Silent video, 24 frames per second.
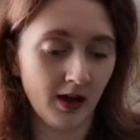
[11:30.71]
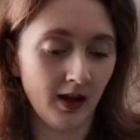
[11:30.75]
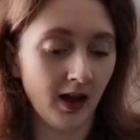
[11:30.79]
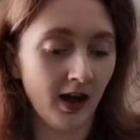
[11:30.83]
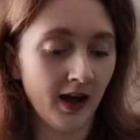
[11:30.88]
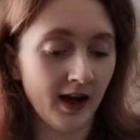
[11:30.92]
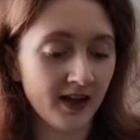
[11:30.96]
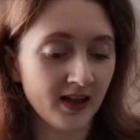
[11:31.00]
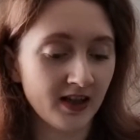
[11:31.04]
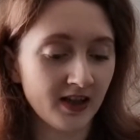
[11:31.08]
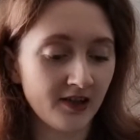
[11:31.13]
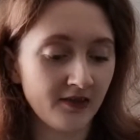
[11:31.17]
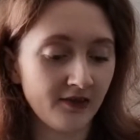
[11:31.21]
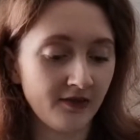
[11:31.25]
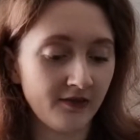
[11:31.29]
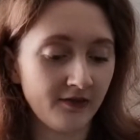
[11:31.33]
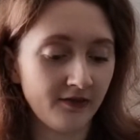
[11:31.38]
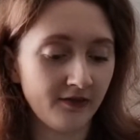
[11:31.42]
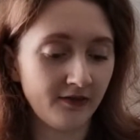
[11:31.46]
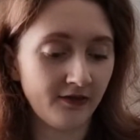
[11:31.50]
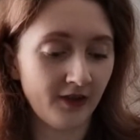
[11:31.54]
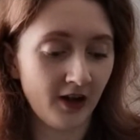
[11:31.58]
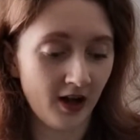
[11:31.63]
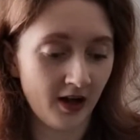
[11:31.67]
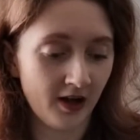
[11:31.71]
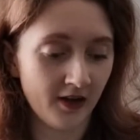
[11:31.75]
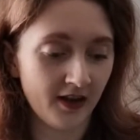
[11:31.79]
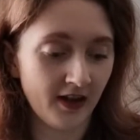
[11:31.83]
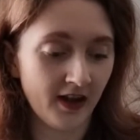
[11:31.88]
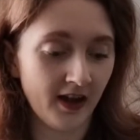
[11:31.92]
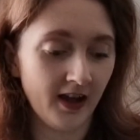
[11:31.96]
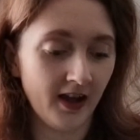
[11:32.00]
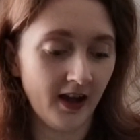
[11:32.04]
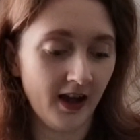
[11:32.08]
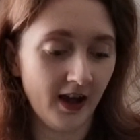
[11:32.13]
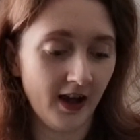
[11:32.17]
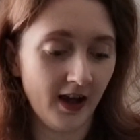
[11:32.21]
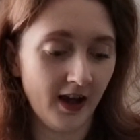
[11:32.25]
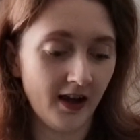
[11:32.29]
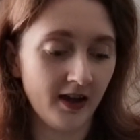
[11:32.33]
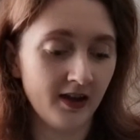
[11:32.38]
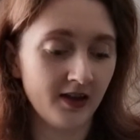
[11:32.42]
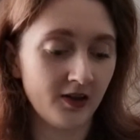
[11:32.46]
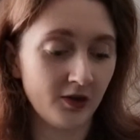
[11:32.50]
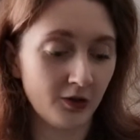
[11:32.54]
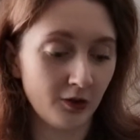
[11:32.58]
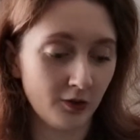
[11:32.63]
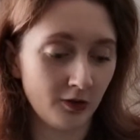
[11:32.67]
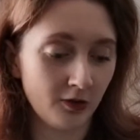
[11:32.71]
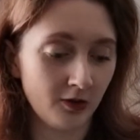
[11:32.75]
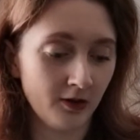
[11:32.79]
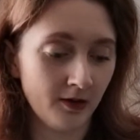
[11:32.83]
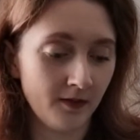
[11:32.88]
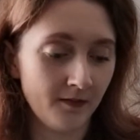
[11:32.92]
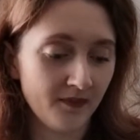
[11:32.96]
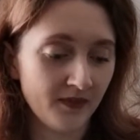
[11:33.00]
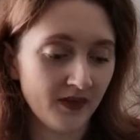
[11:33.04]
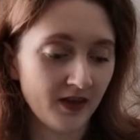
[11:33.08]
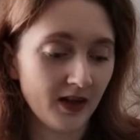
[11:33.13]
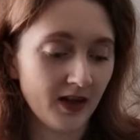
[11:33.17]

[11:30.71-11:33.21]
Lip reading: Elia's father, Ettore,